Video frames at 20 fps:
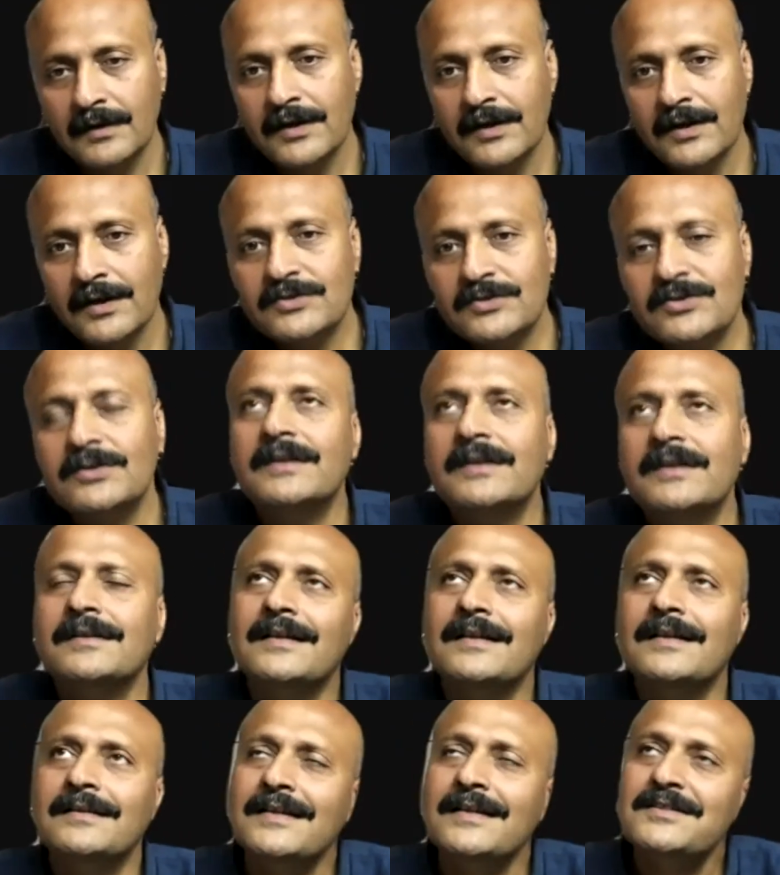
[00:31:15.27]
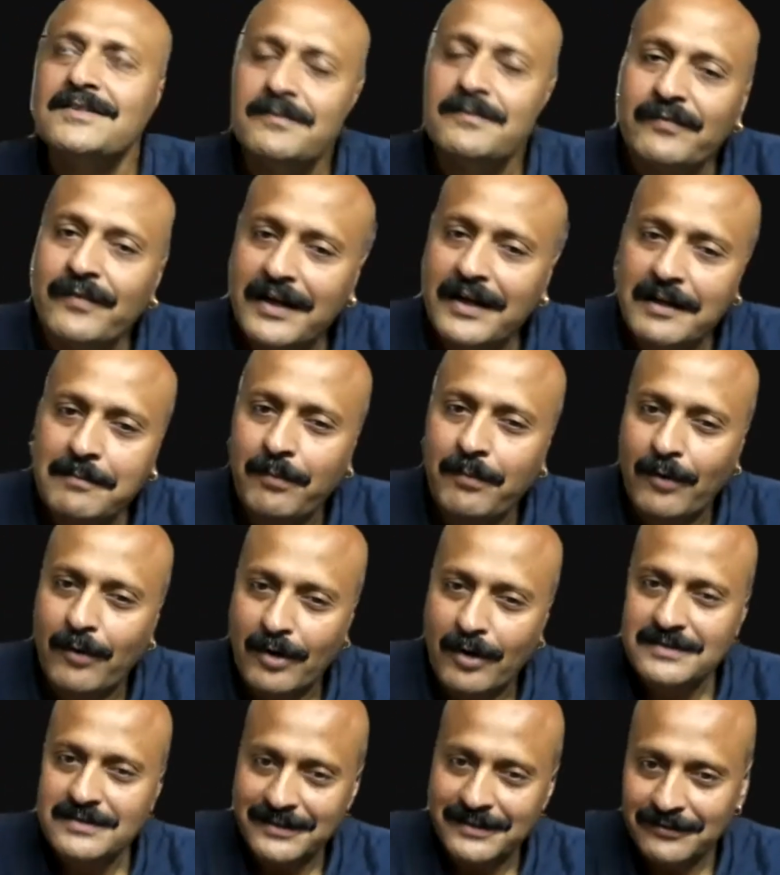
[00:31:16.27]
So that's a very
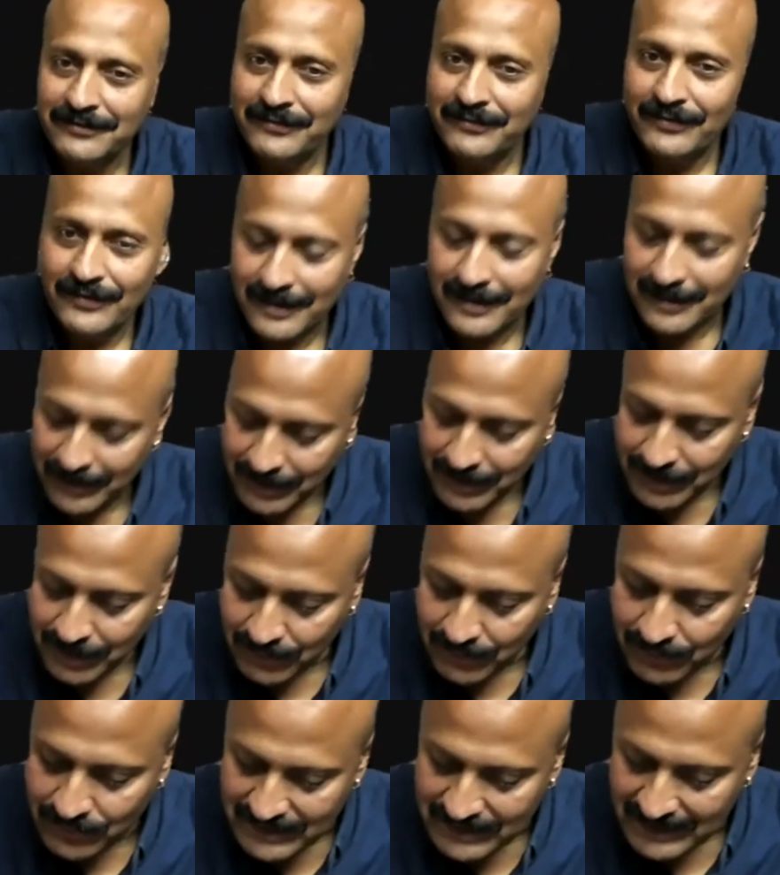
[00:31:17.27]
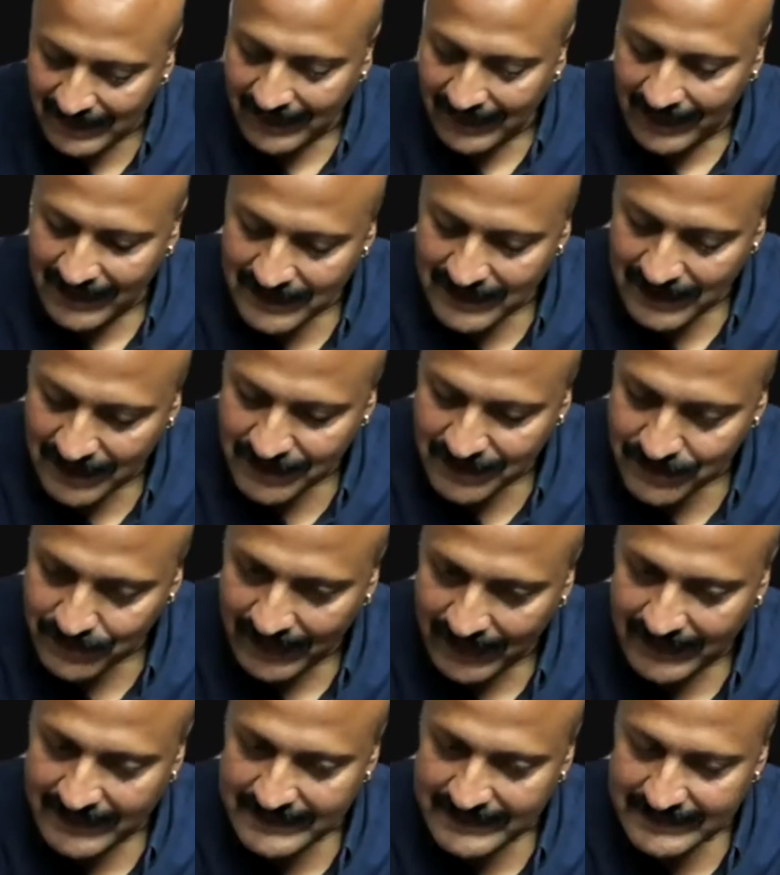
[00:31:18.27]
positive news, as you
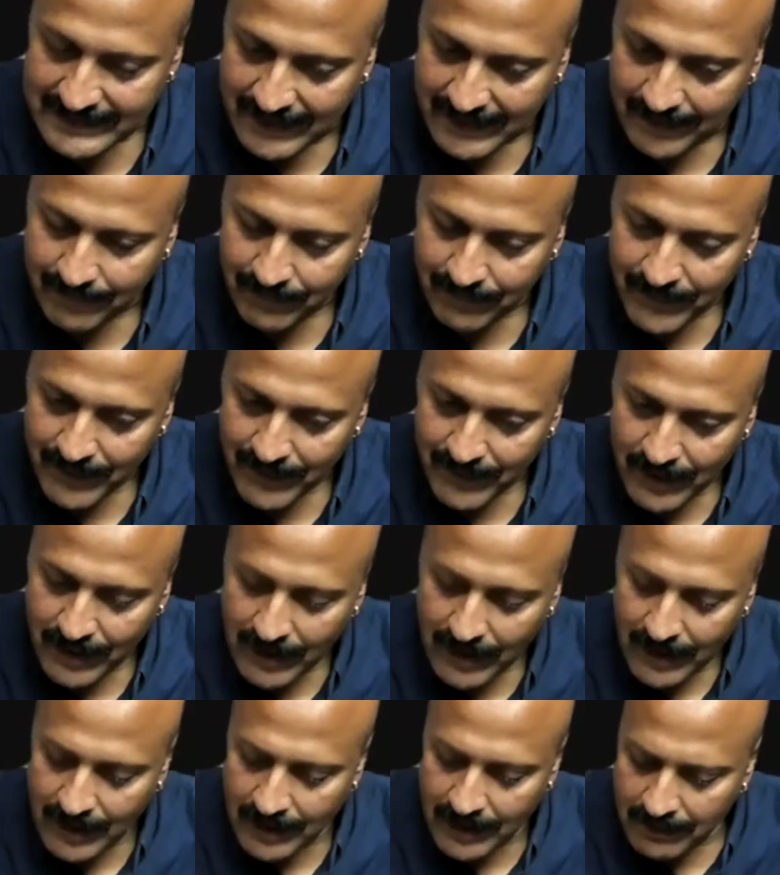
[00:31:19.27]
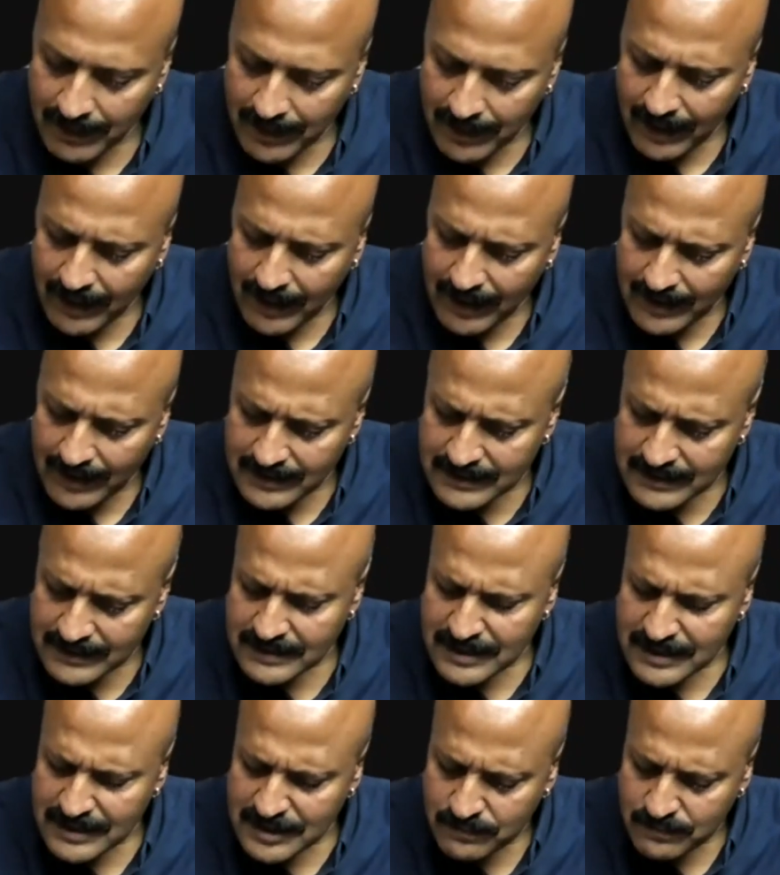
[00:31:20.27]
really say. Uh,
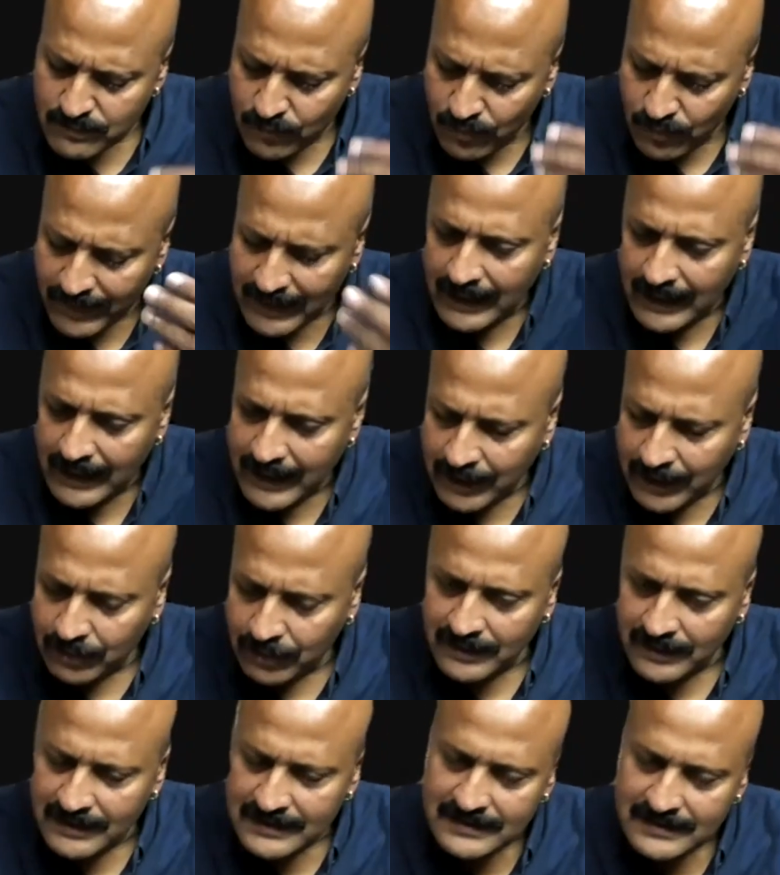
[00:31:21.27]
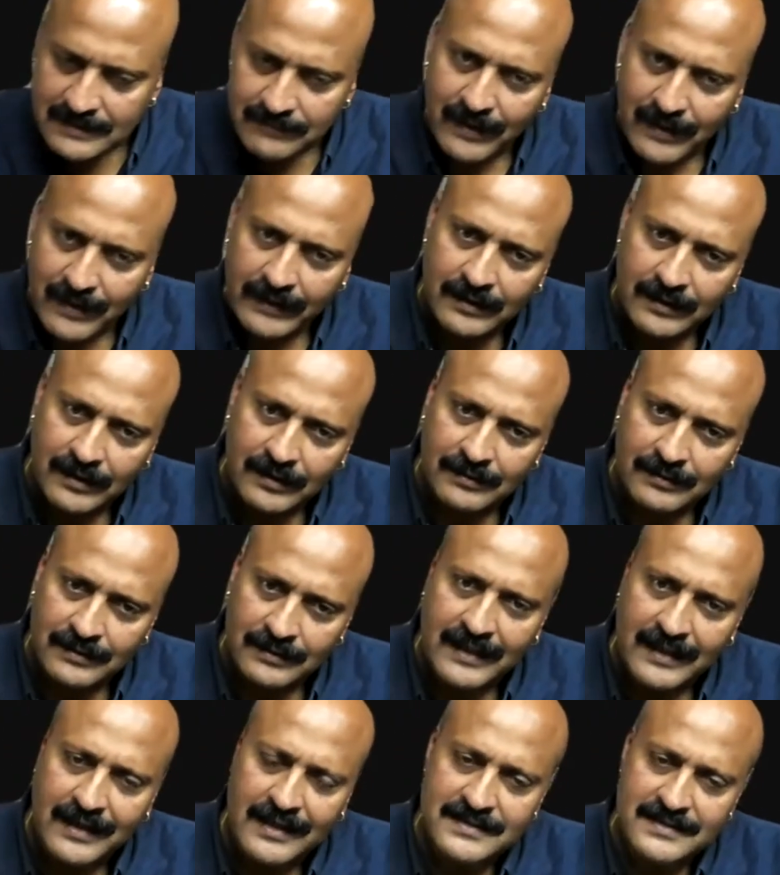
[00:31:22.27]
just moving ahead on this, in fact,
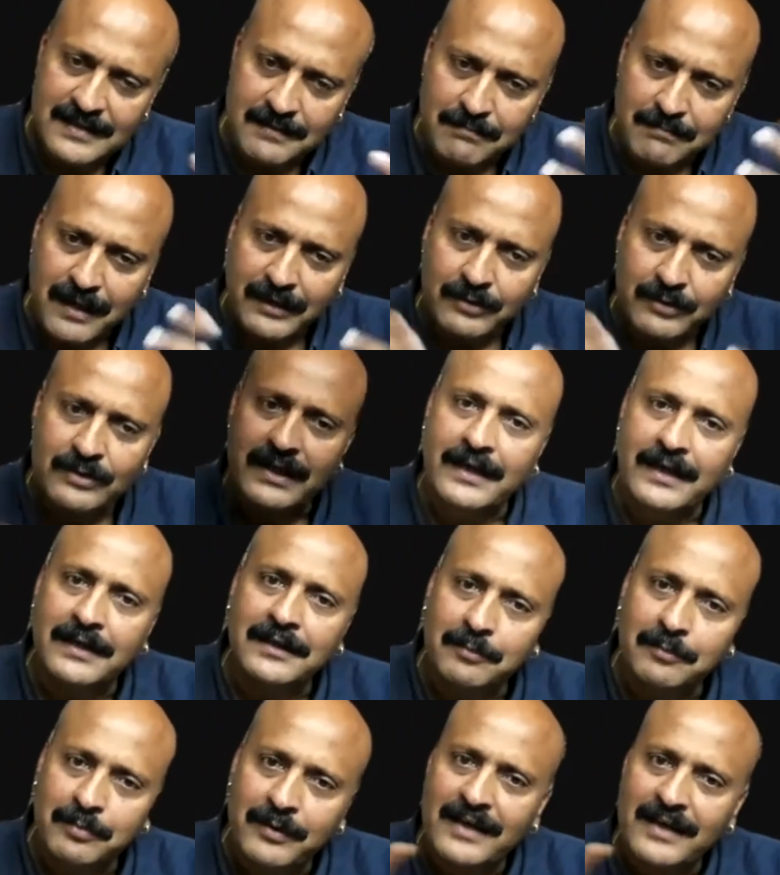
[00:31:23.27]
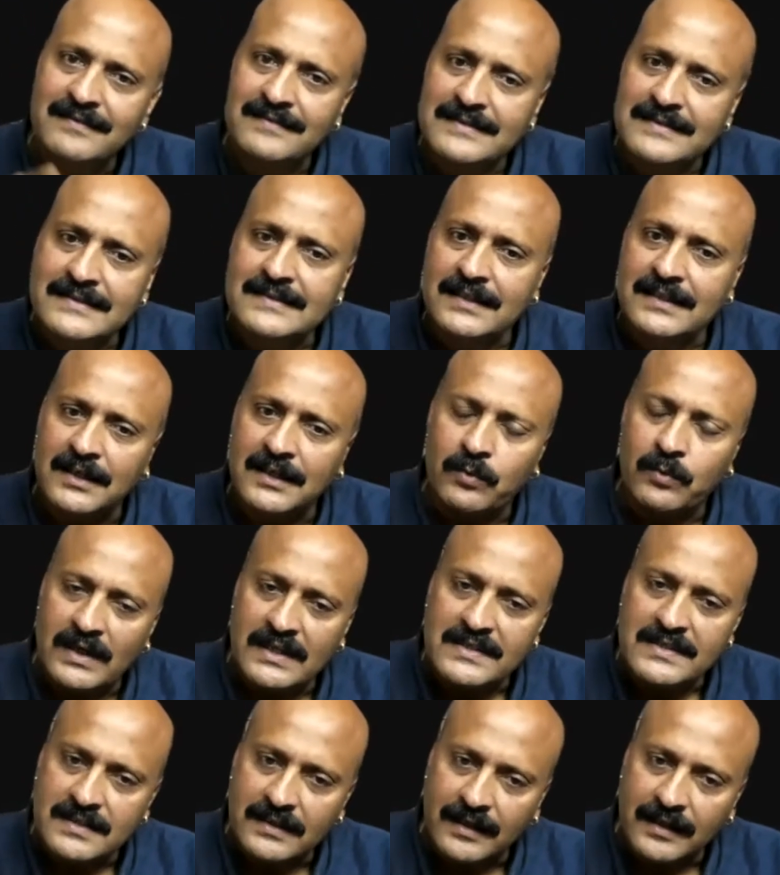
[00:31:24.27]
let's come back to the enterprises
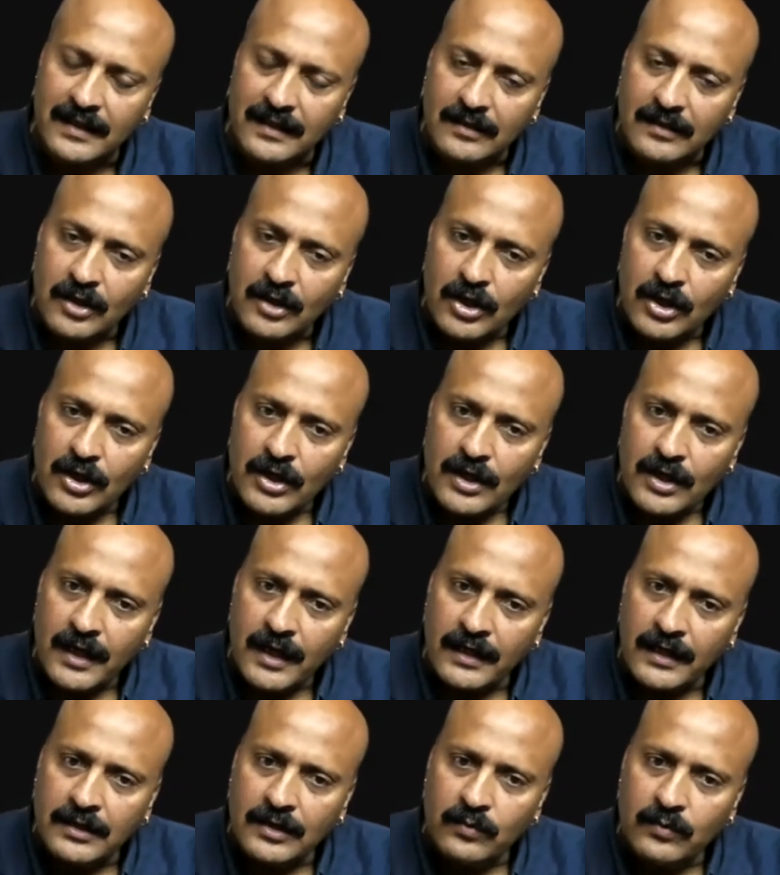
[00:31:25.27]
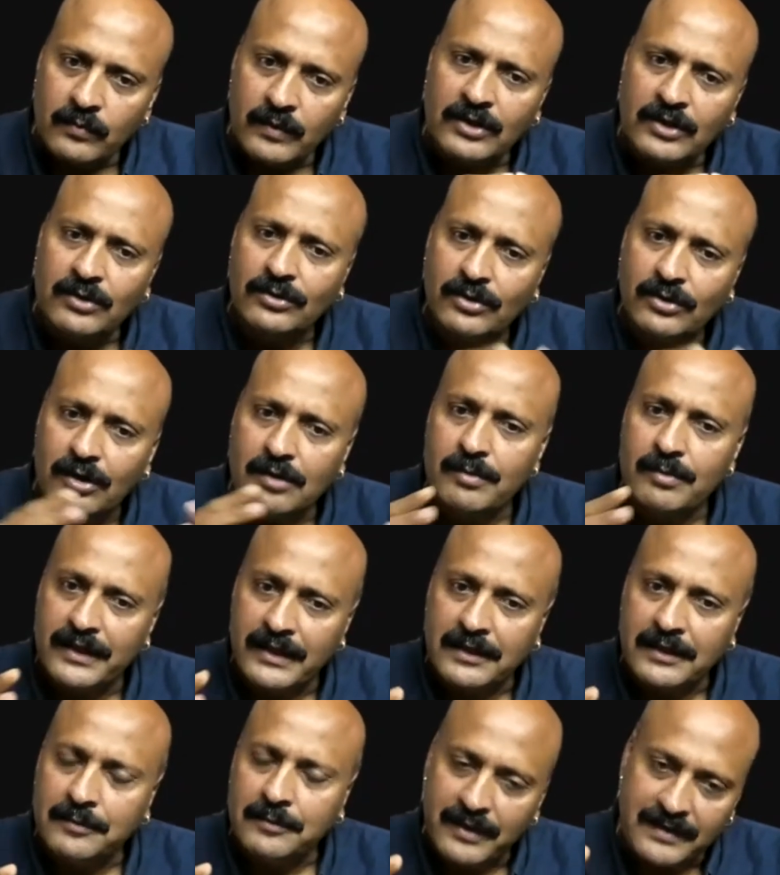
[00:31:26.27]
once again. And when you talk about
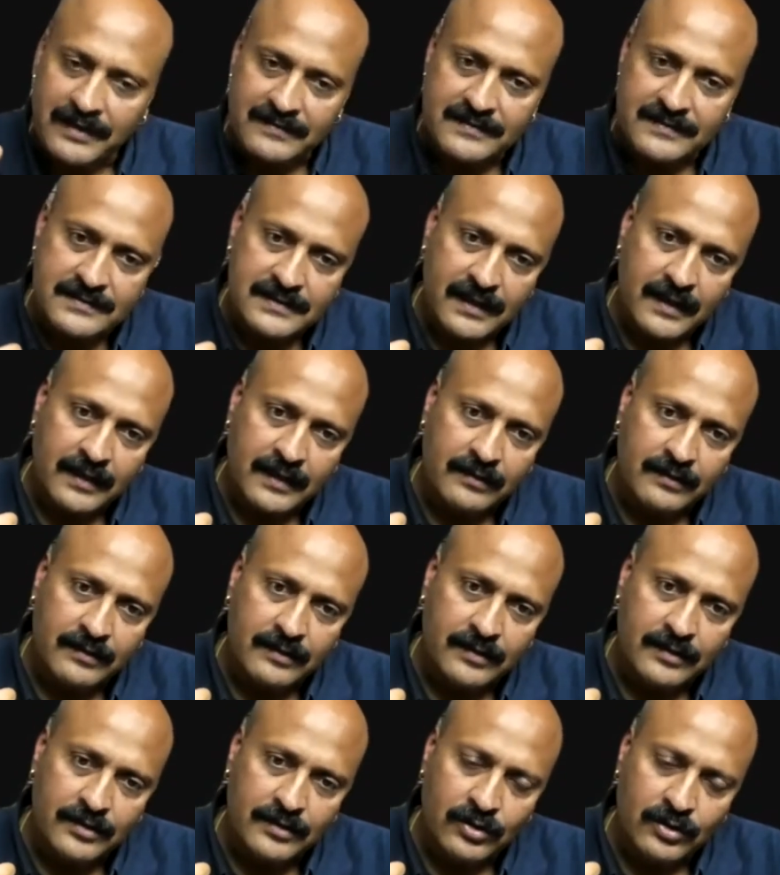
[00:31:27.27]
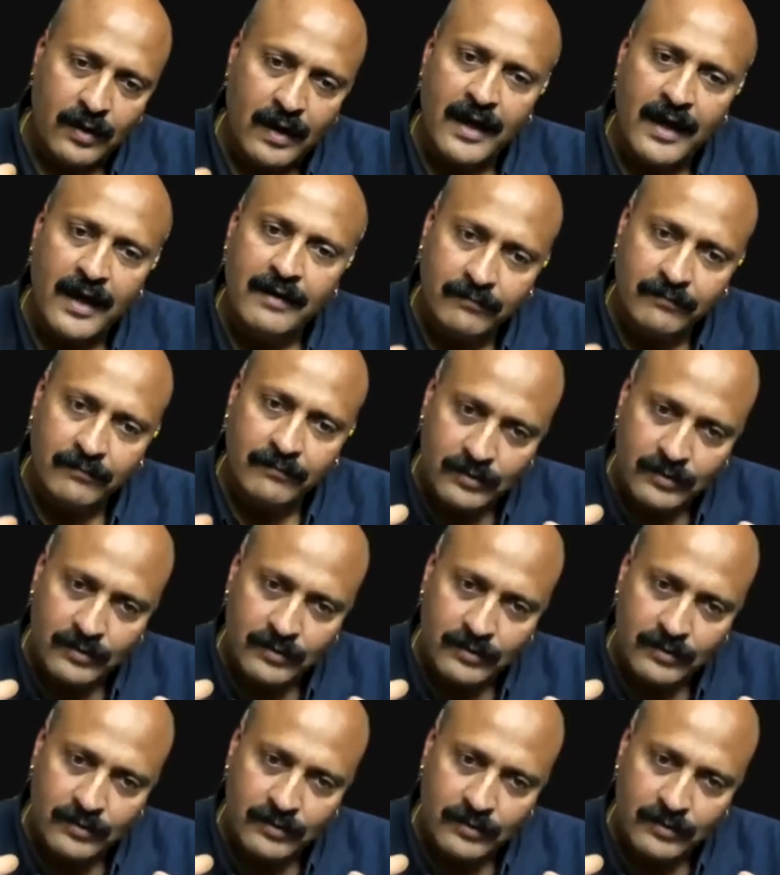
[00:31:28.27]
enterprises, like, you have